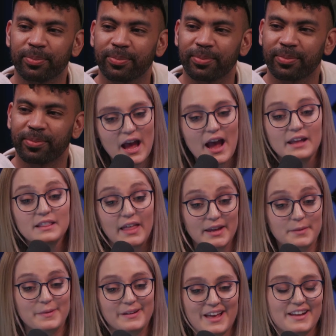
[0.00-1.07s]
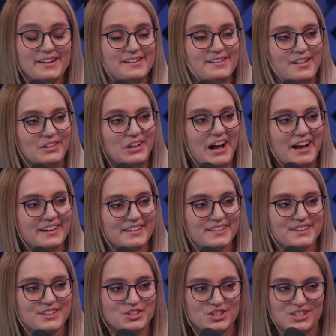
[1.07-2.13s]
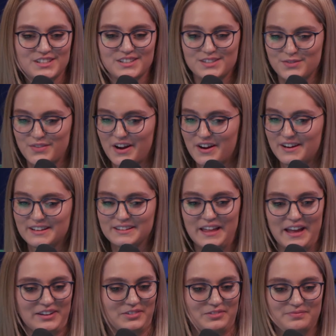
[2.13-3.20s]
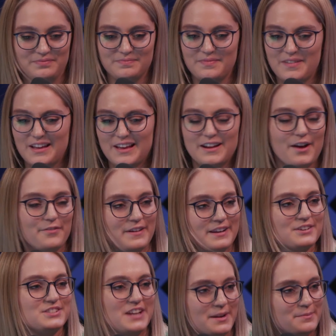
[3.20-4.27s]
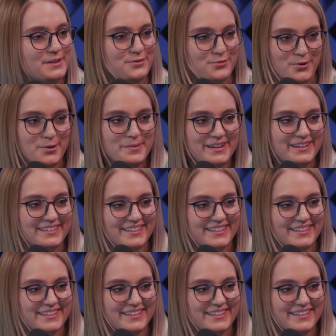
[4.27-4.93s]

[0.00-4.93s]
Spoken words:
Because I like McKenna a lot. I think she's very like enough entertainment for me.